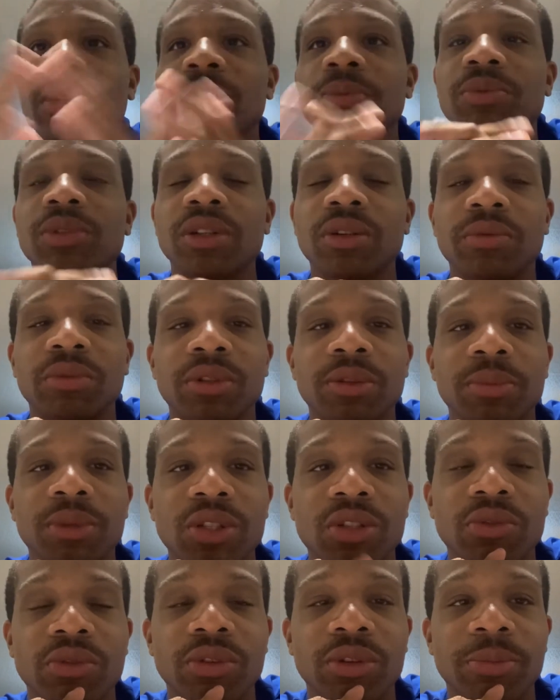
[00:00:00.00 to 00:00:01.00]
up there, one of the
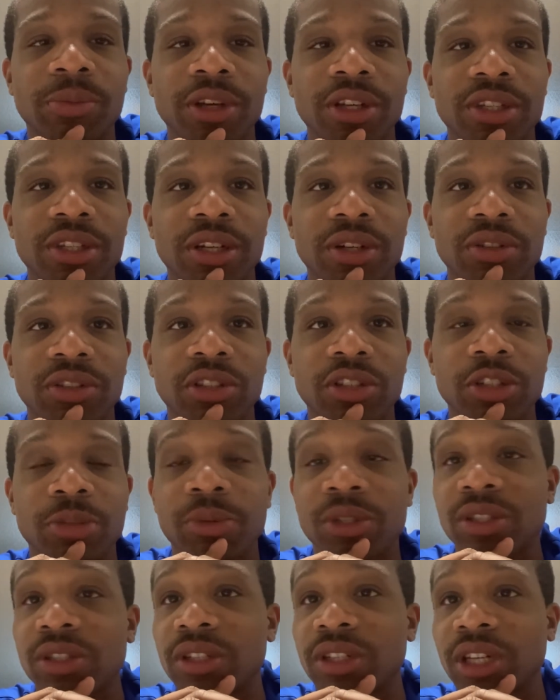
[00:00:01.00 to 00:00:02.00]
best quarterbacks out there,
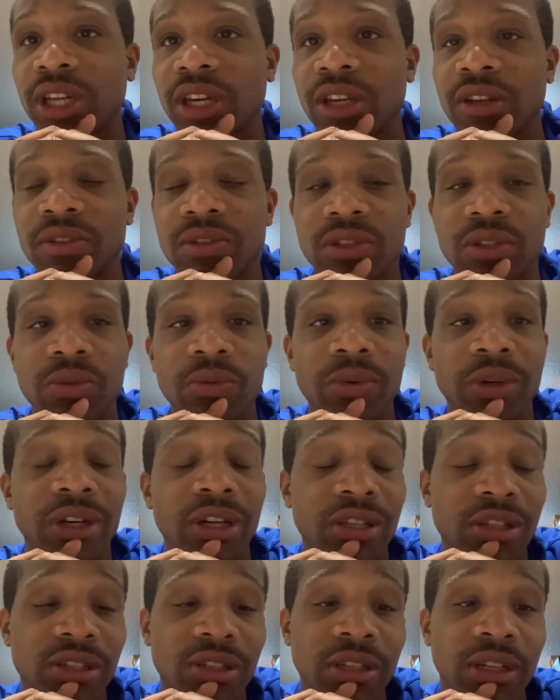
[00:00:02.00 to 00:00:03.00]
especially in the AFC
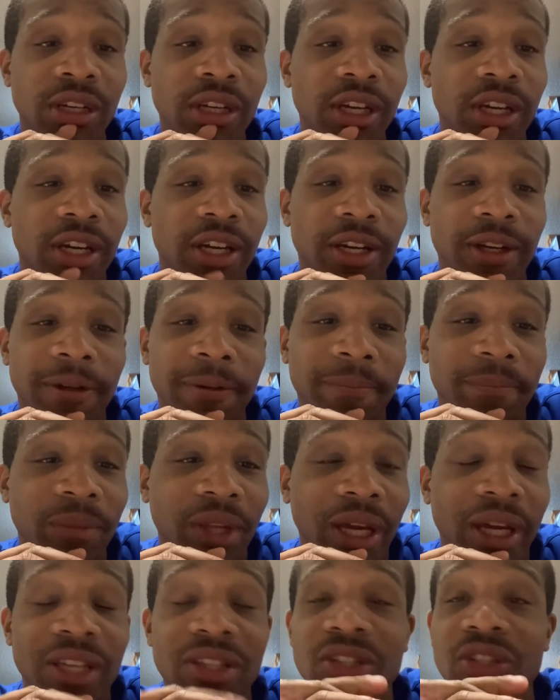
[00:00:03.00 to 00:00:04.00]
West.
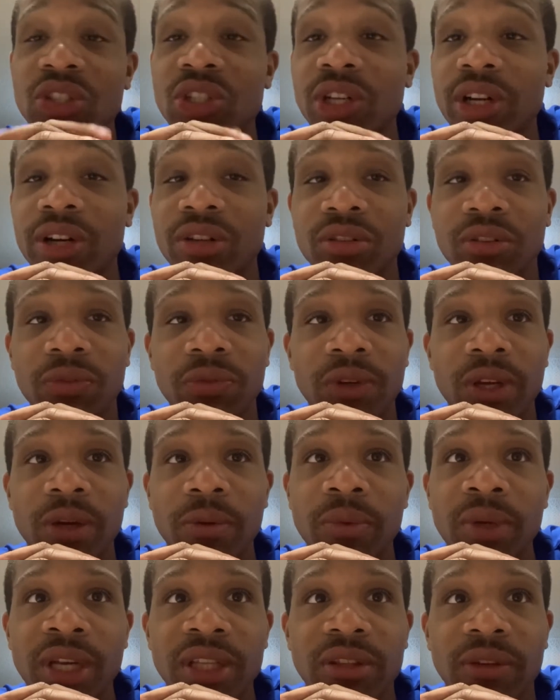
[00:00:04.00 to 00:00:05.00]
As a Chargers
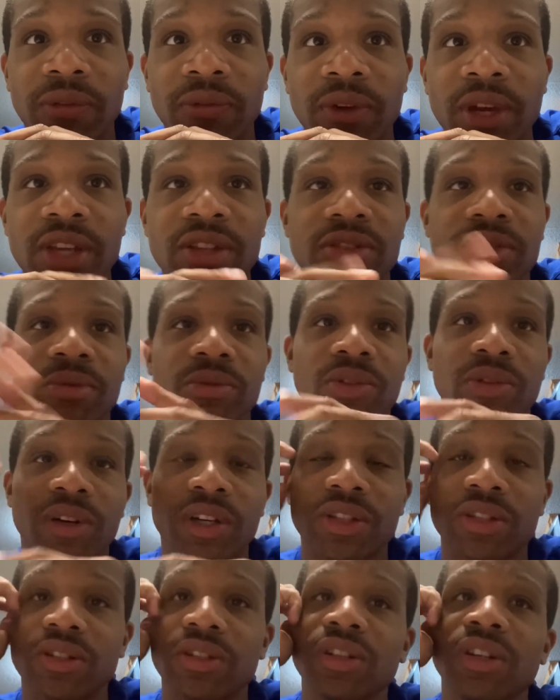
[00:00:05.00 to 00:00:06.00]
fan, we have to face him
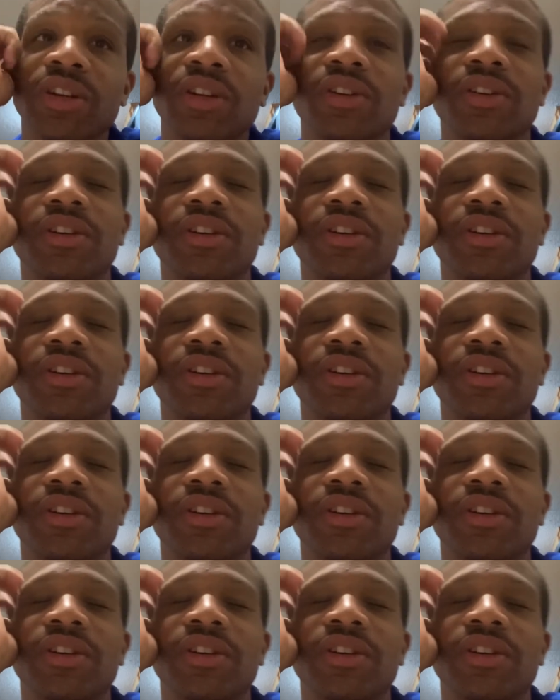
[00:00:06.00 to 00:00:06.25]
twice a year.